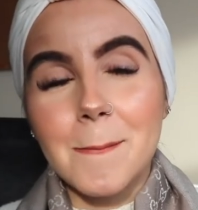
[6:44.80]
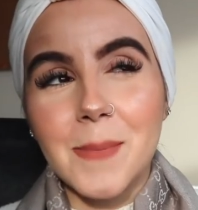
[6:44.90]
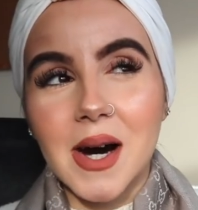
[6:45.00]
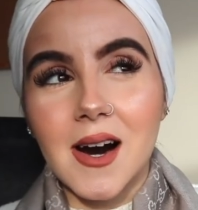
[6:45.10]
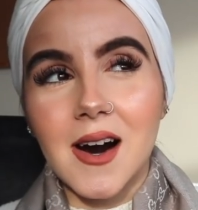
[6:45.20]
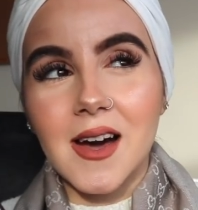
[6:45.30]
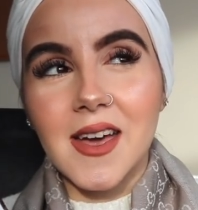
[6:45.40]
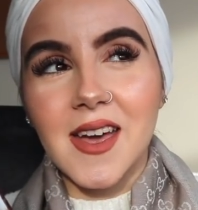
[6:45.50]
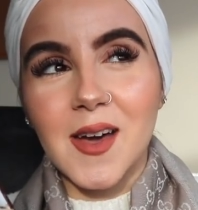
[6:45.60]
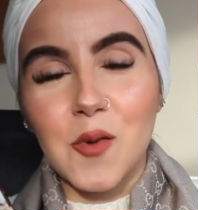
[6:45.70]
but
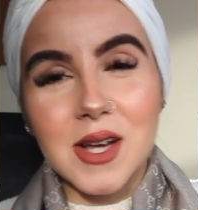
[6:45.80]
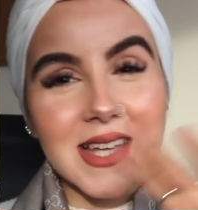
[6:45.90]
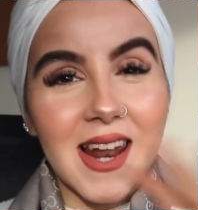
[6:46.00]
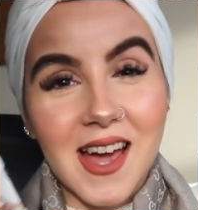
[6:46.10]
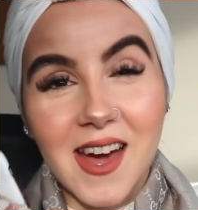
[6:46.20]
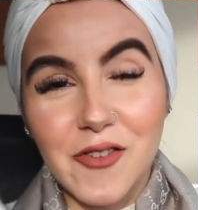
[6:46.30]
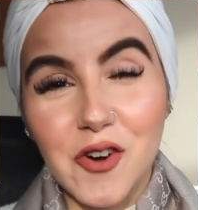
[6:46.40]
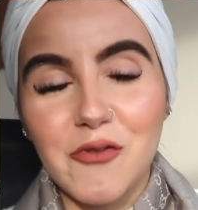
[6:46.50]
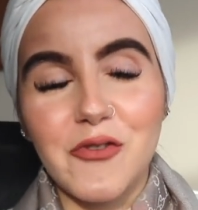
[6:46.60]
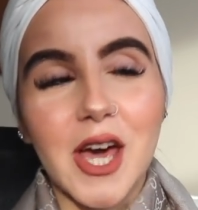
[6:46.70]
it wasn't like kind of
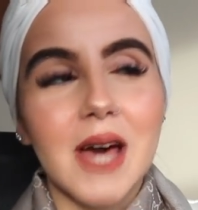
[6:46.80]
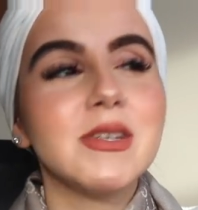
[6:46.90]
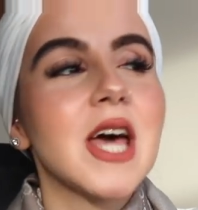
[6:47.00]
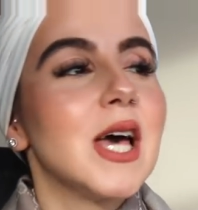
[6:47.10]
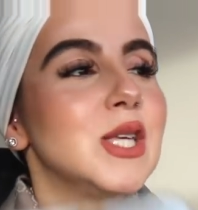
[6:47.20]
confirmed.